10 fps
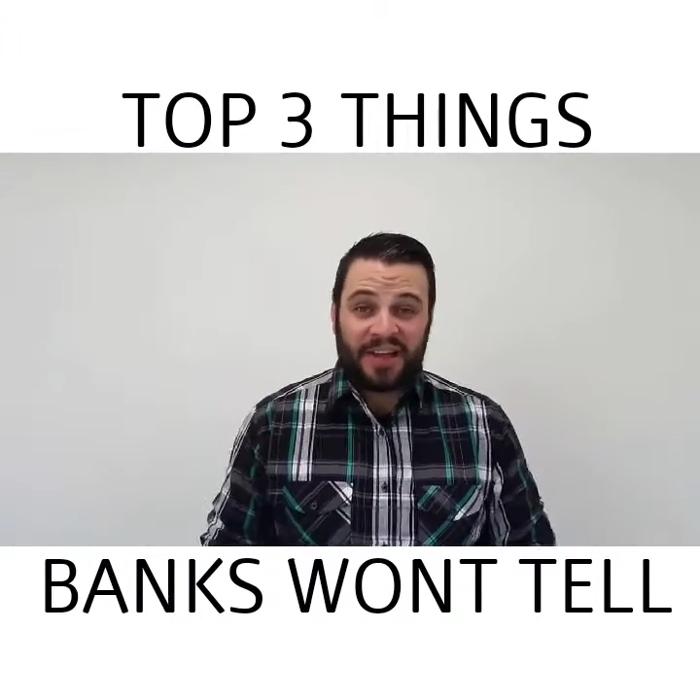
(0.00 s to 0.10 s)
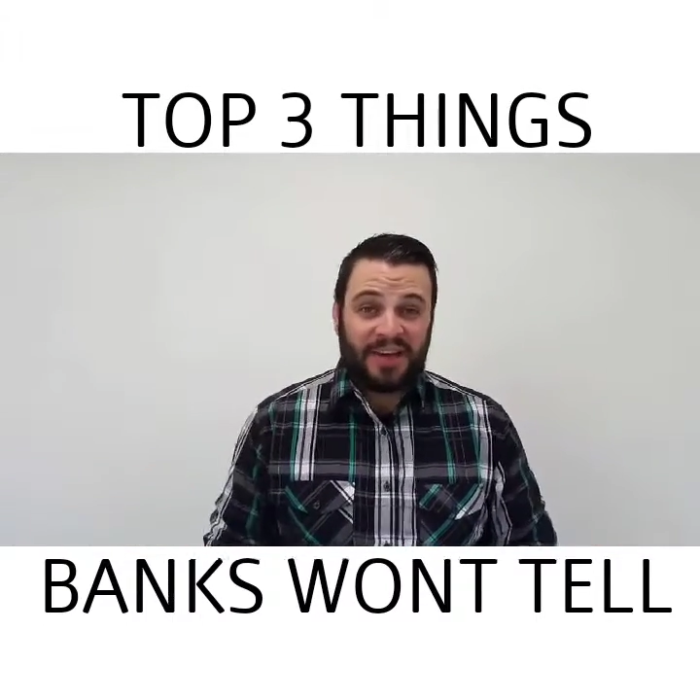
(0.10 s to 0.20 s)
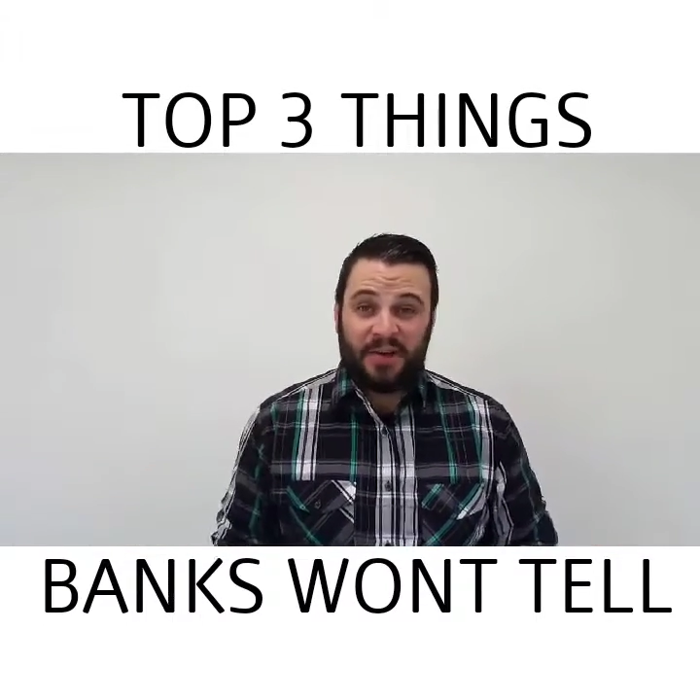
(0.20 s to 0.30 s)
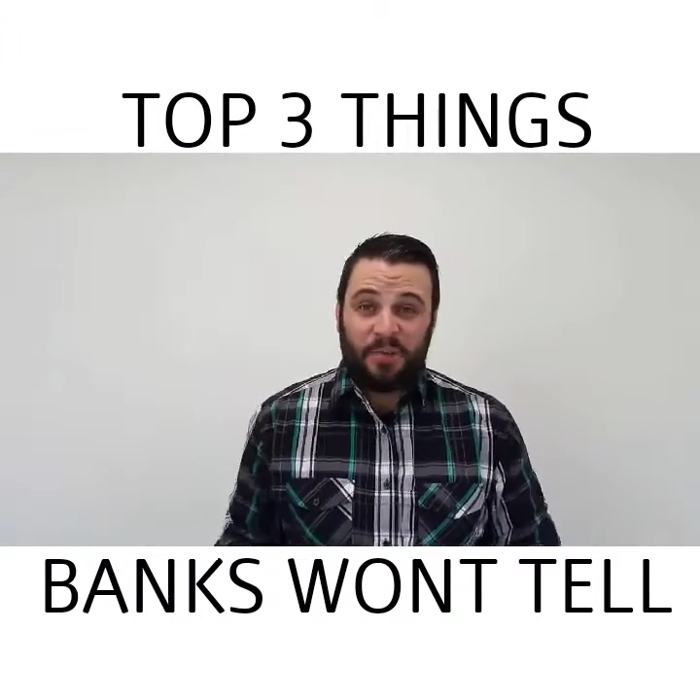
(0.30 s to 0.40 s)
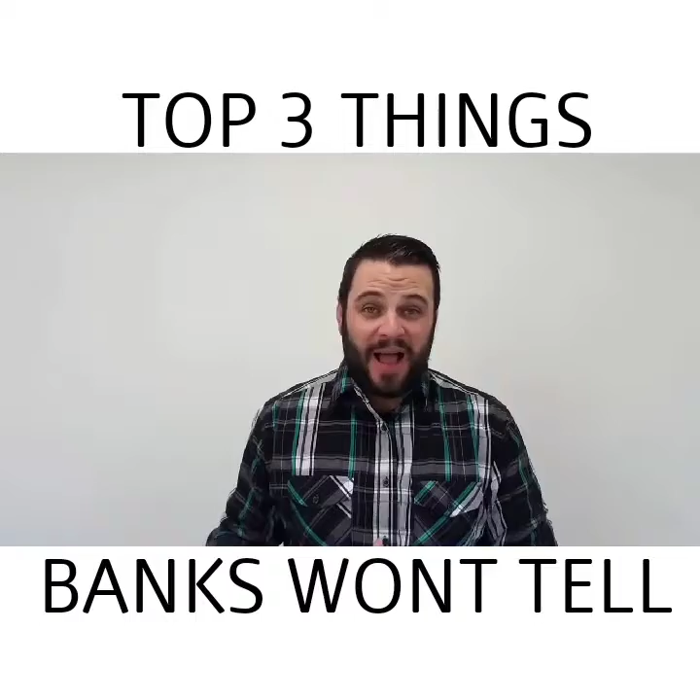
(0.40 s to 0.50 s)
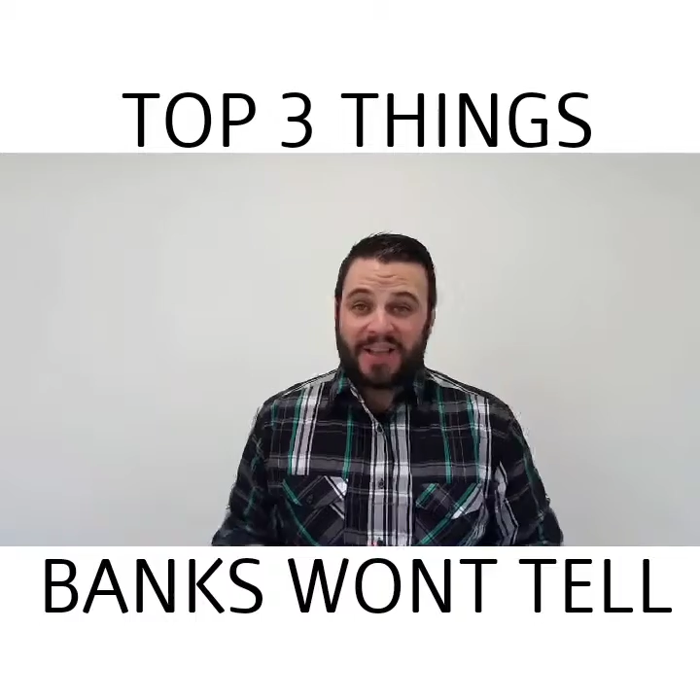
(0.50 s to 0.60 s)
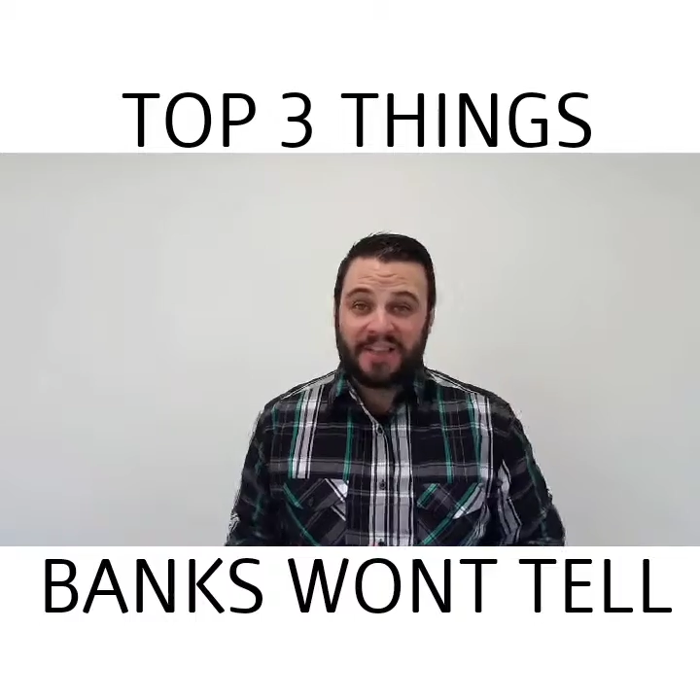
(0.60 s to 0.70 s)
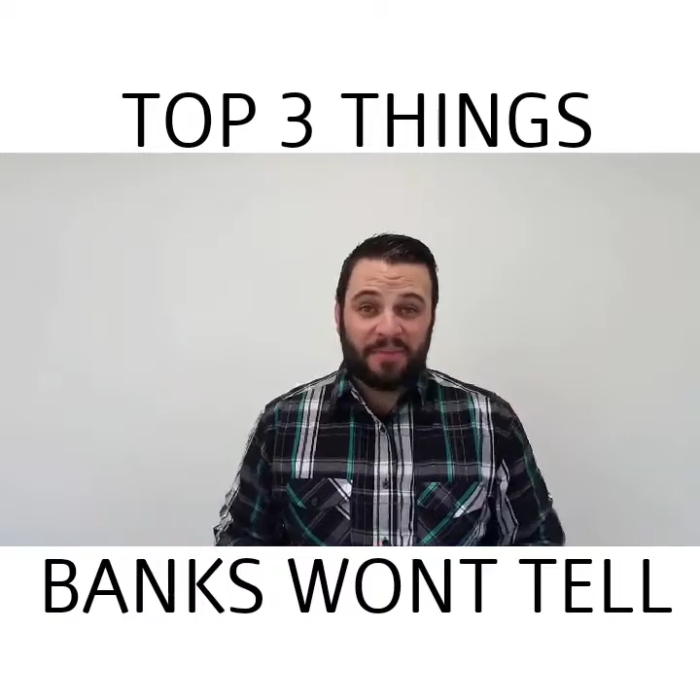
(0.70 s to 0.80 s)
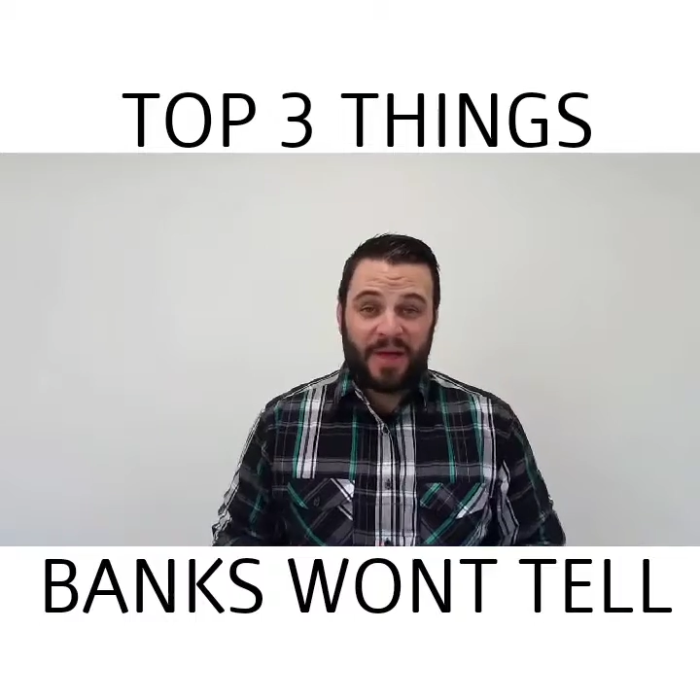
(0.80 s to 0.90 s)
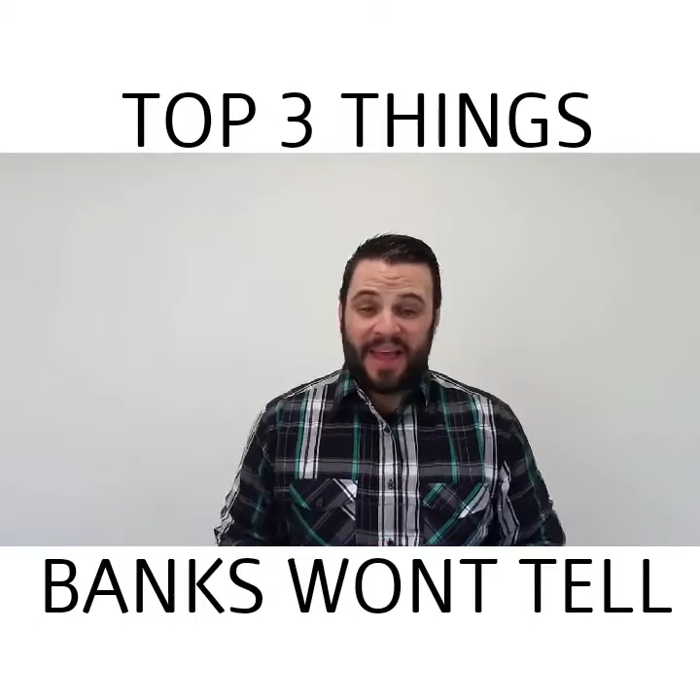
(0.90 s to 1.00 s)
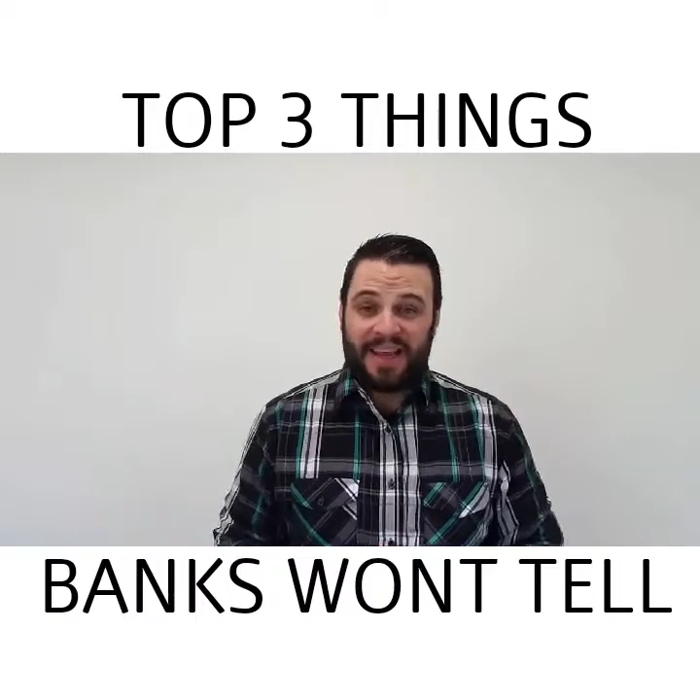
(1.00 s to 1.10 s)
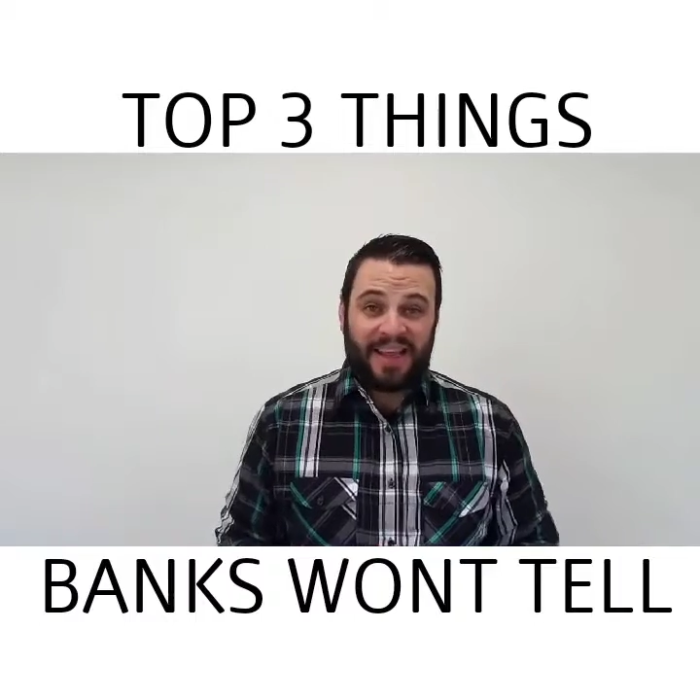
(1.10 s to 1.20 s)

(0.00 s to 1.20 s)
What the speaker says: gonna go back to the bank